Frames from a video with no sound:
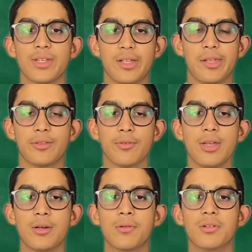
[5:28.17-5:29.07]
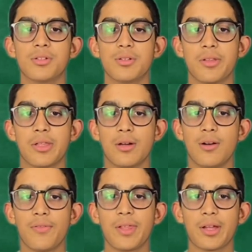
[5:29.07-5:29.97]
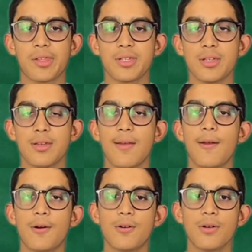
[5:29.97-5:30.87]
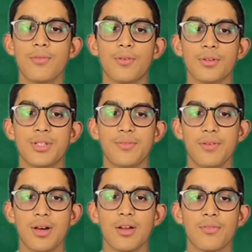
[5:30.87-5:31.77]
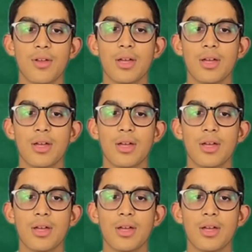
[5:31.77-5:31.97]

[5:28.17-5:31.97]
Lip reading: is 3/4 of 60, or 45.